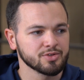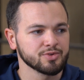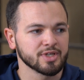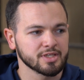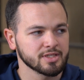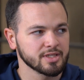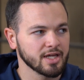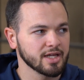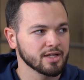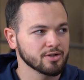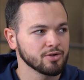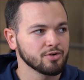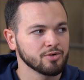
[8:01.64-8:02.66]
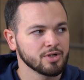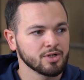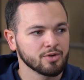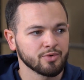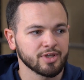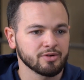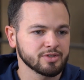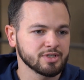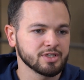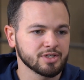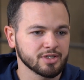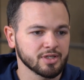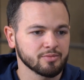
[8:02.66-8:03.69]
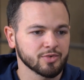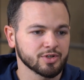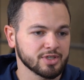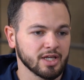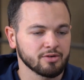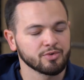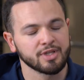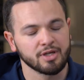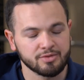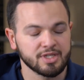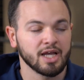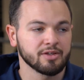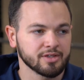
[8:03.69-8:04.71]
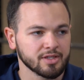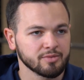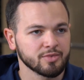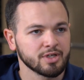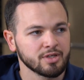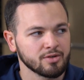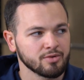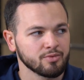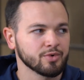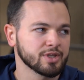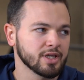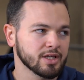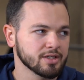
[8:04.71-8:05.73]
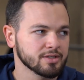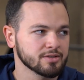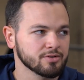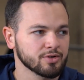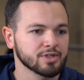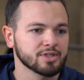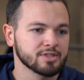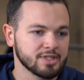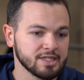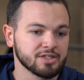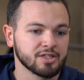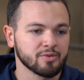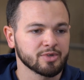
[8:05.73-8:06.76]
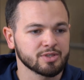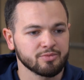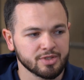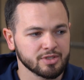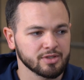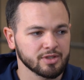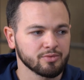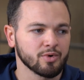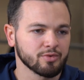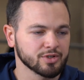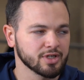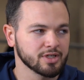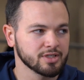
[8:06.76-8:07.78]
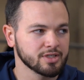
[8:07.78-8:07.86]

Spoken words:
to get to that end goal without teaching them or without telling them what that is, or teaching them explicitly what we're trying to